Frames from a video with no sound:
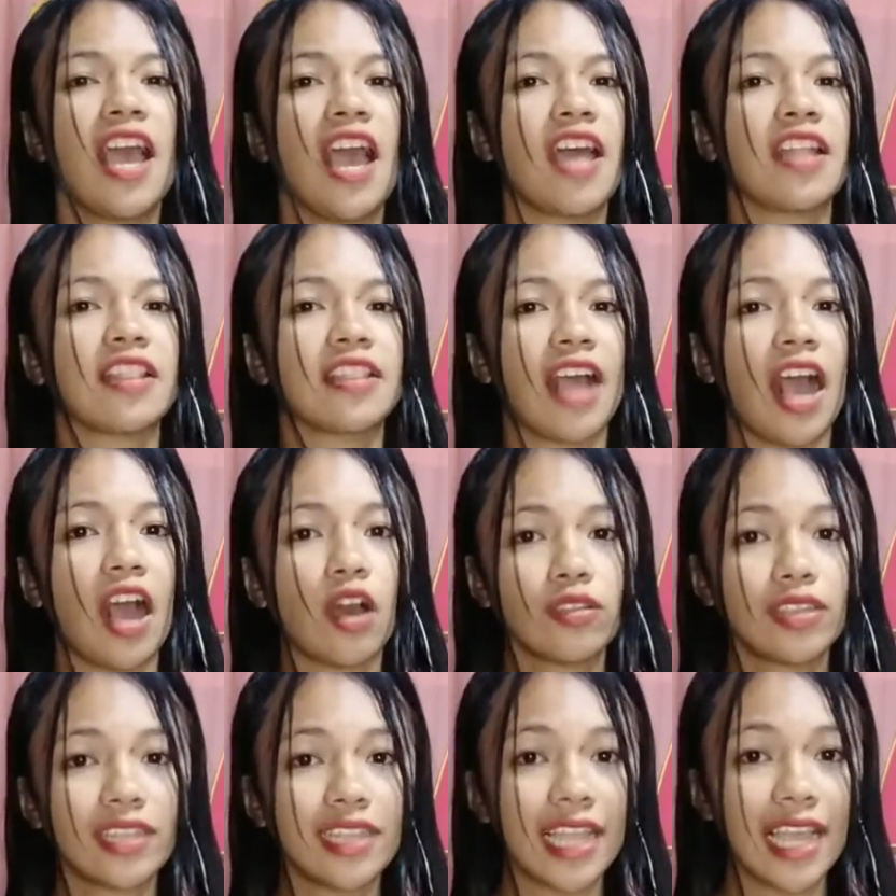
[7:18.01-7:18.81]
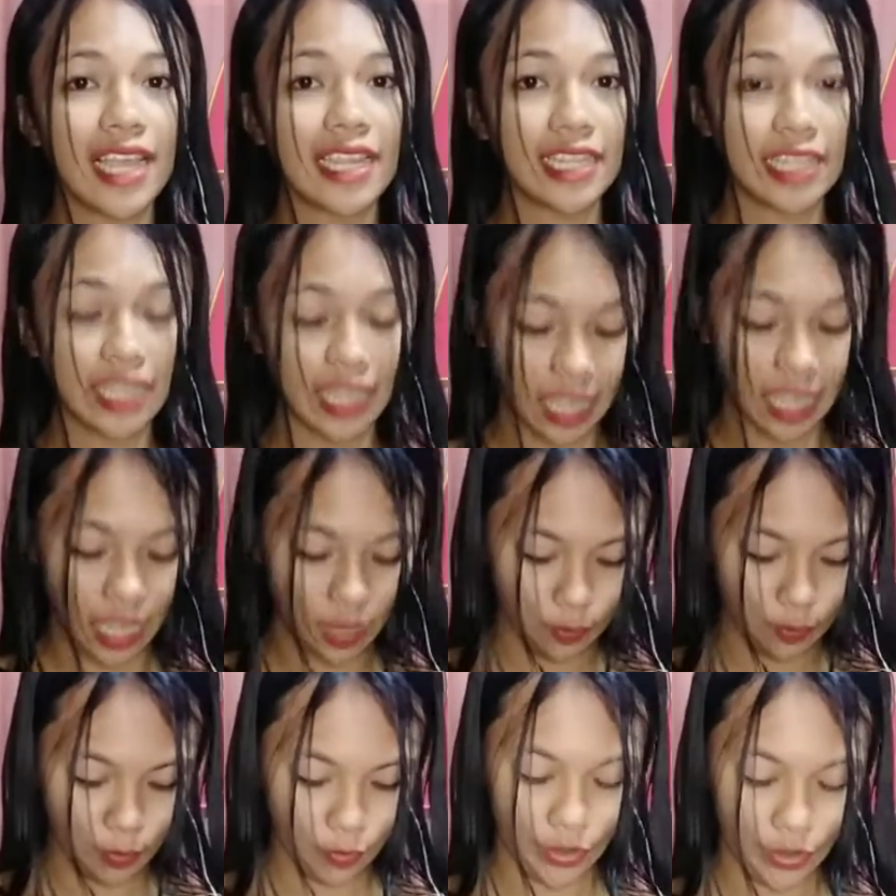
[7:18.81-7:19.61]
and outline
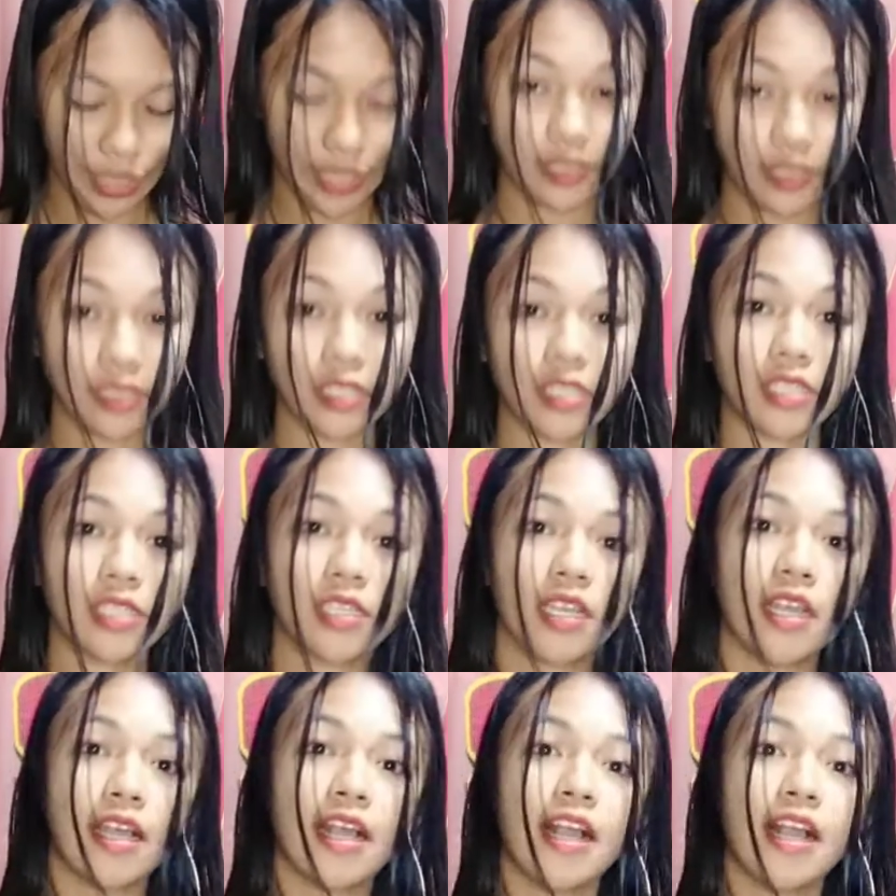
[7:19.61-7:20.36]
key points